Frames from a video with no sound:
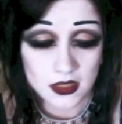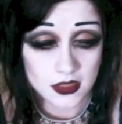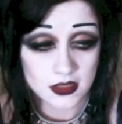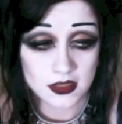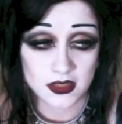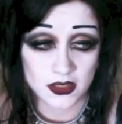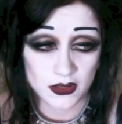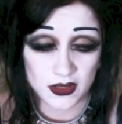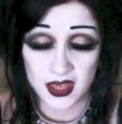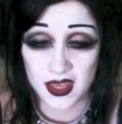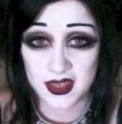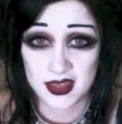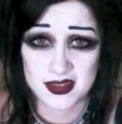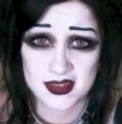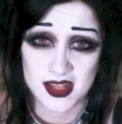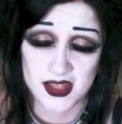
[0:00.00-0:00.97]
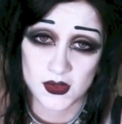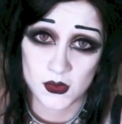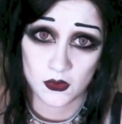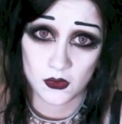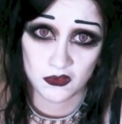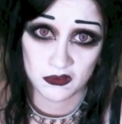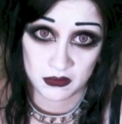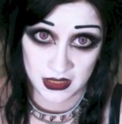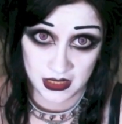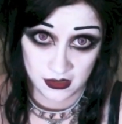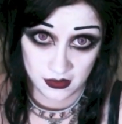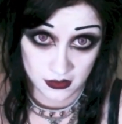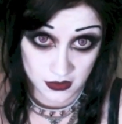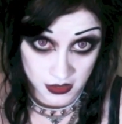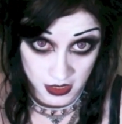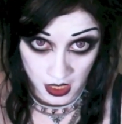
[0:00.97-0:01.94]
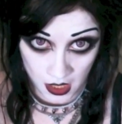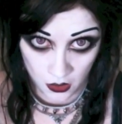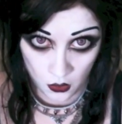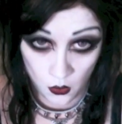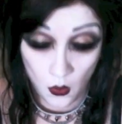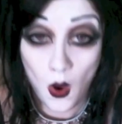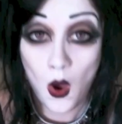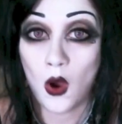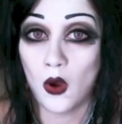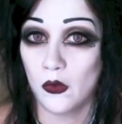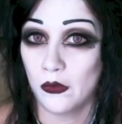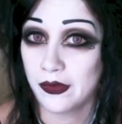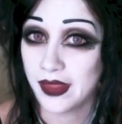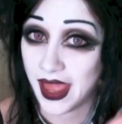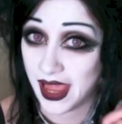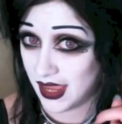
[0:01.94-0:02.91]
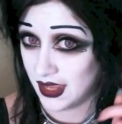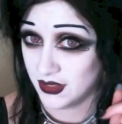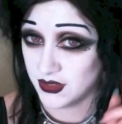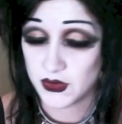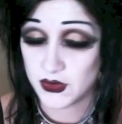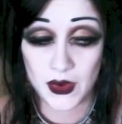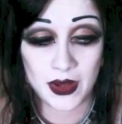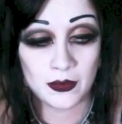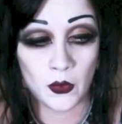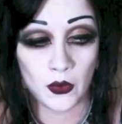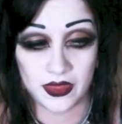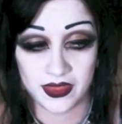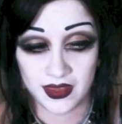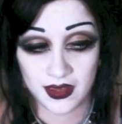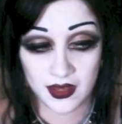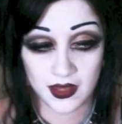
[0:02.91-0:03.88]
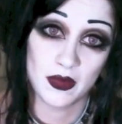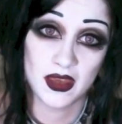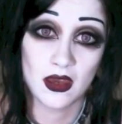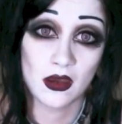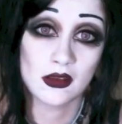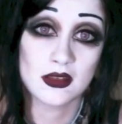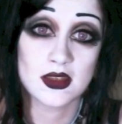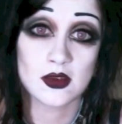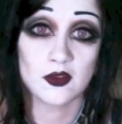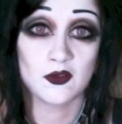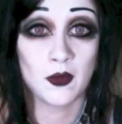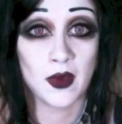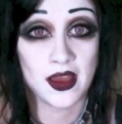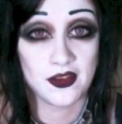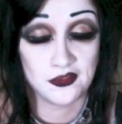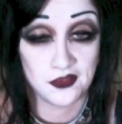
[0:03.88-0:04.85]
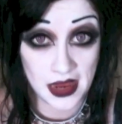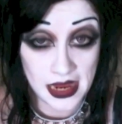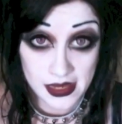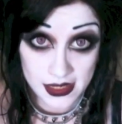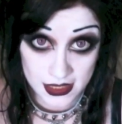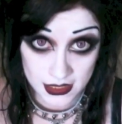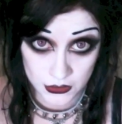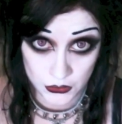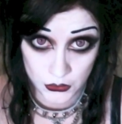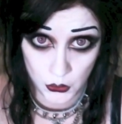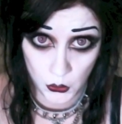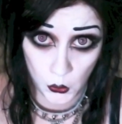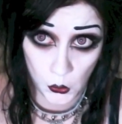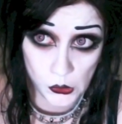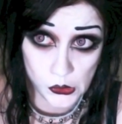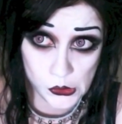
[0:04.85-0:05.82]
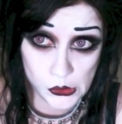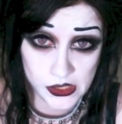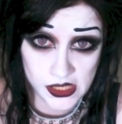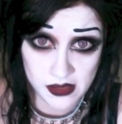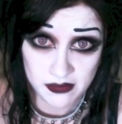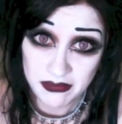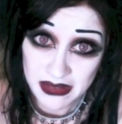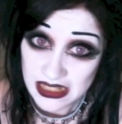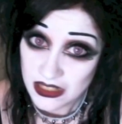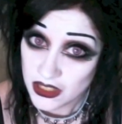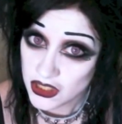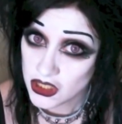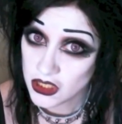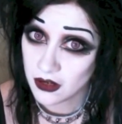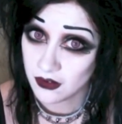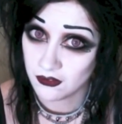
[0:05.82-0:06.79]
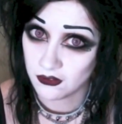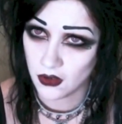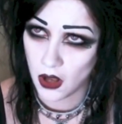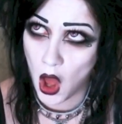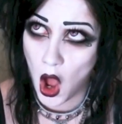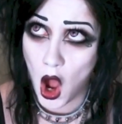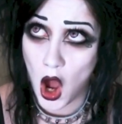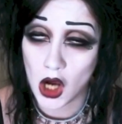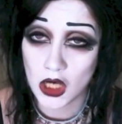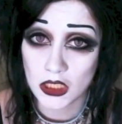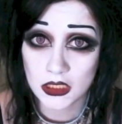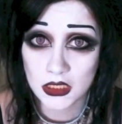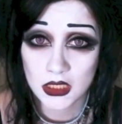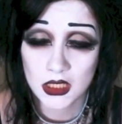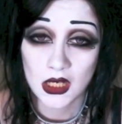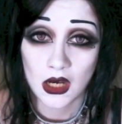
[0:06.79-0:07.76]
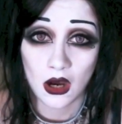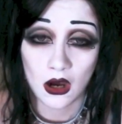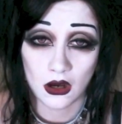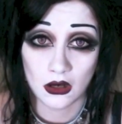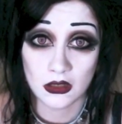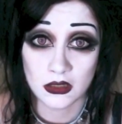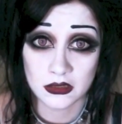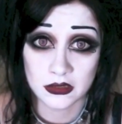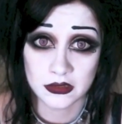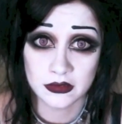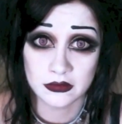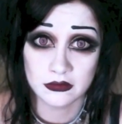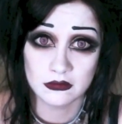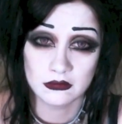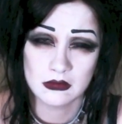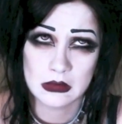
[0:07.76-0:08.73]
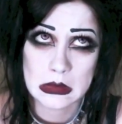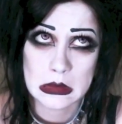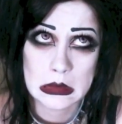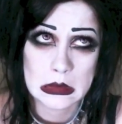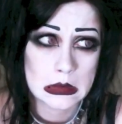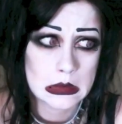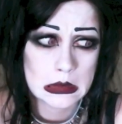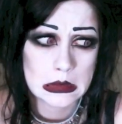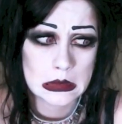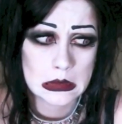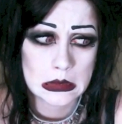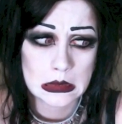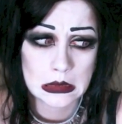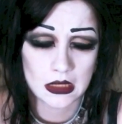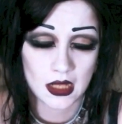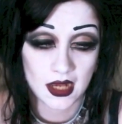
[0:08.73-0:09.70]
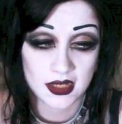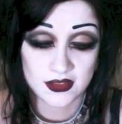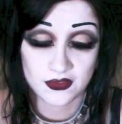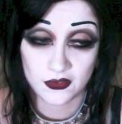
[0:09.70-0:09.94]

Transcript: So yeah, I guess that's all for me now. Oh, and one more thing. Because of my failure to do the beach vlog on last